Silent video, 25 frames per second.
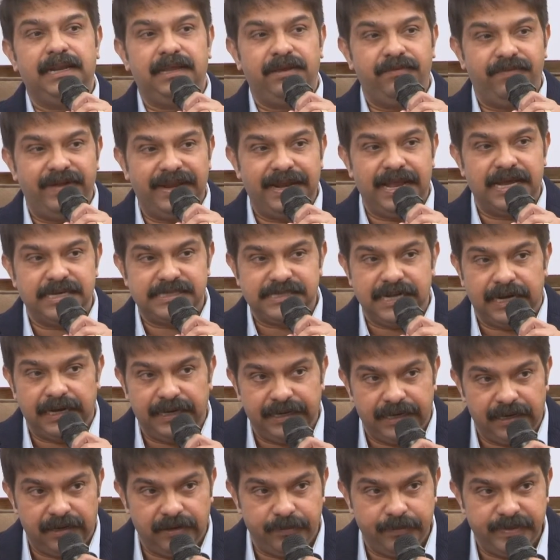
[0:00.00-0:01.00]
when I
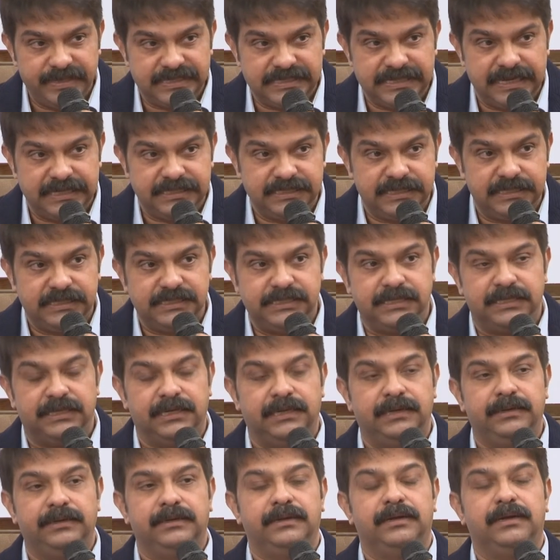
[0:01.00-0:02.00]
started a business, it's
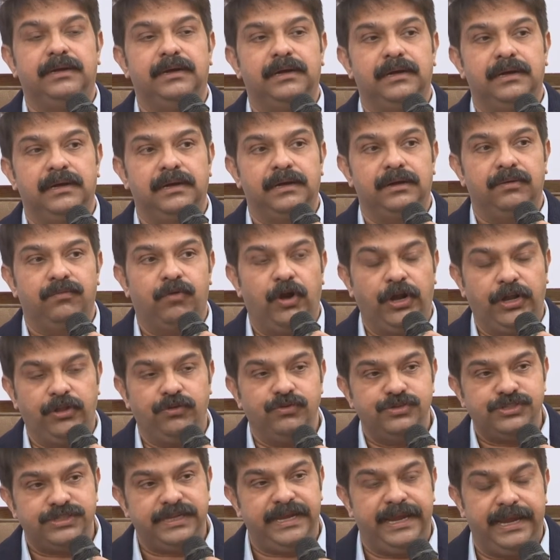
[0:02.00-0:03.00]
a uh, what
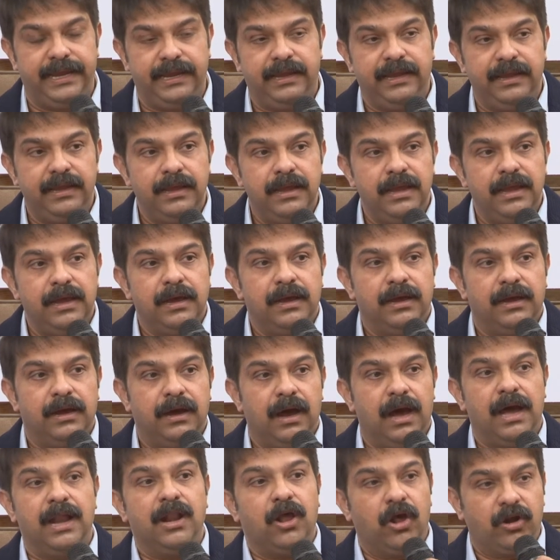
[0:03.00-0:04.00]
you say
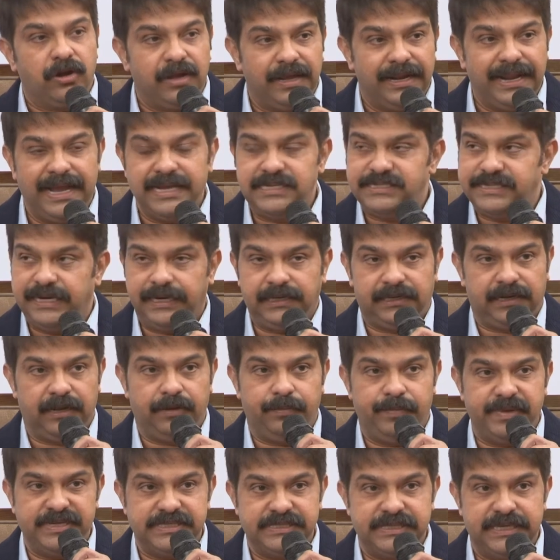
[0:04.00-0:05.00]
unorganized sector
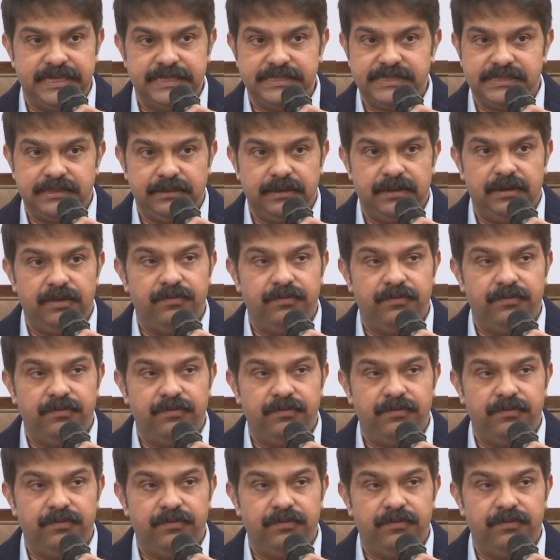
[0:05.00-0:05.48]
business.